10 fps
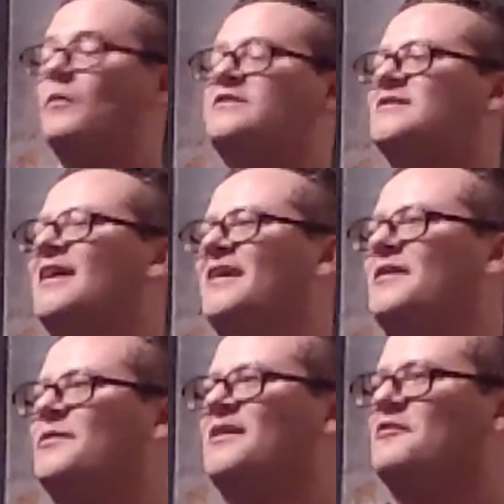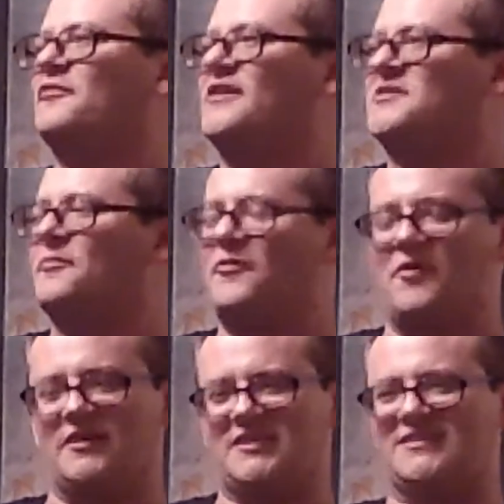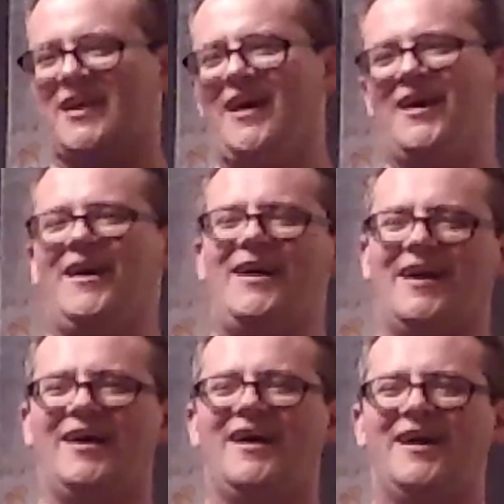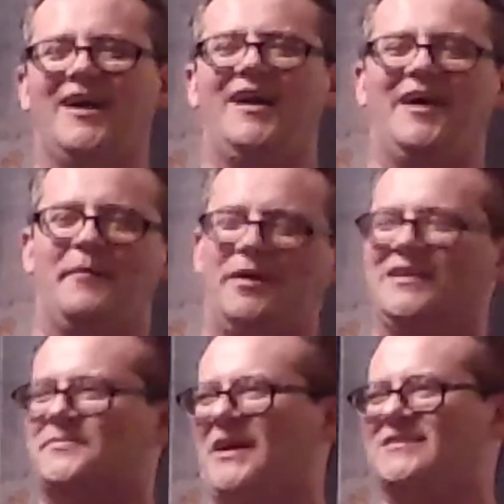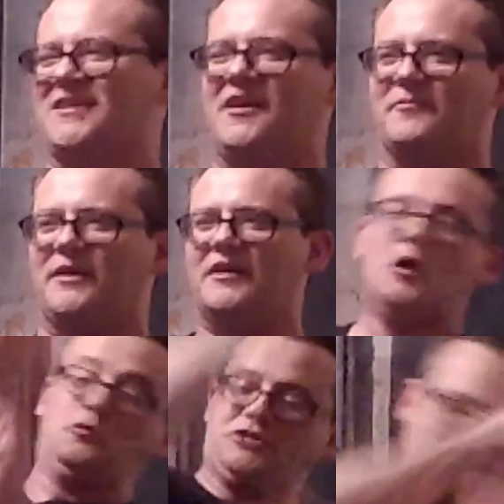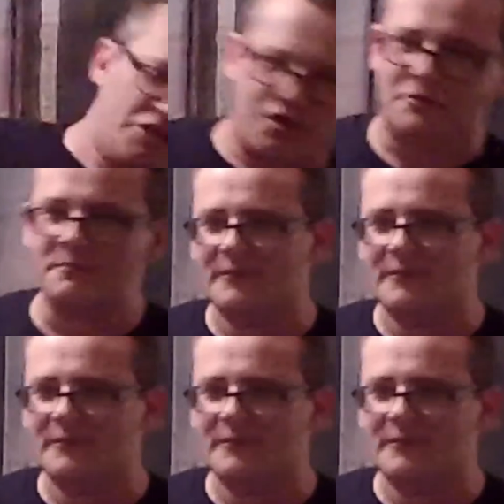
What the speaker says: Which, he would never flinch before. It's just, bullets bouncing off me. Oh, shotgun.